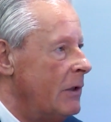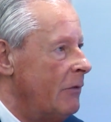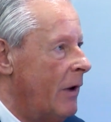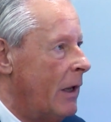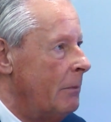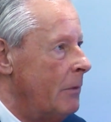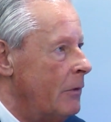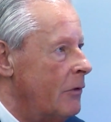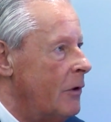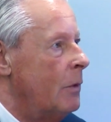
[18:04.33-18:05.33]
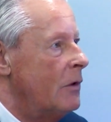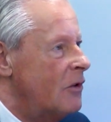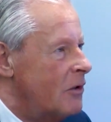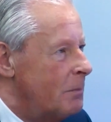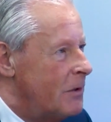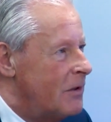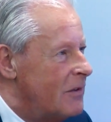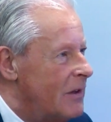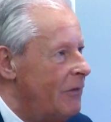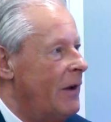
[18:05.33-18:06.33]
developments that were
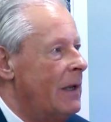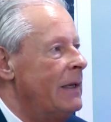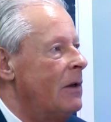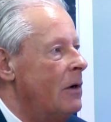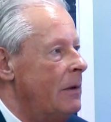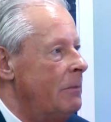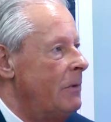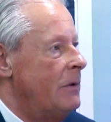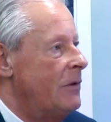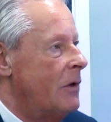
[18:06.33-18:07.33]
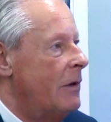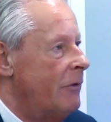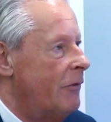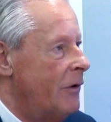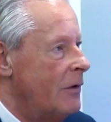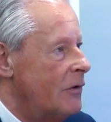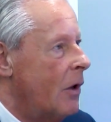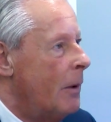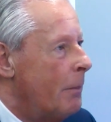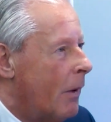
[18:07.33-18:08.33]
specifically designed for
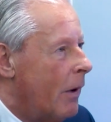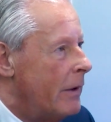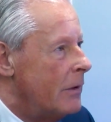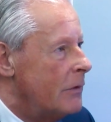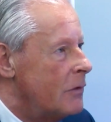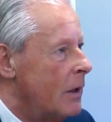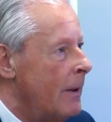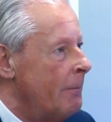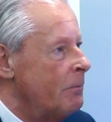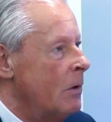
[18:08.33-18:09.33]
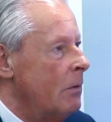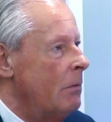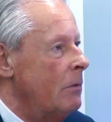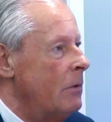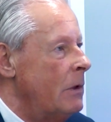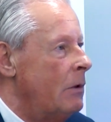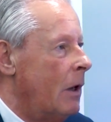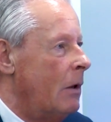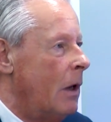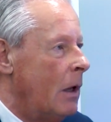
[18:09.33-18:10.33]
first-time buyers. Stephen.
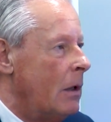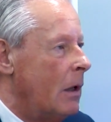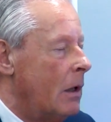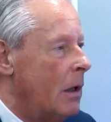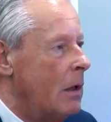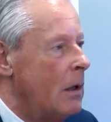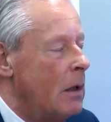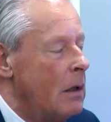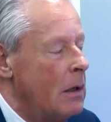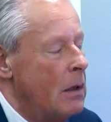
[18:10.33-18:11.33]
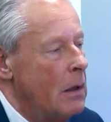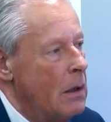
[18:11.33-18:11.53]
I'm not saying there wasn't,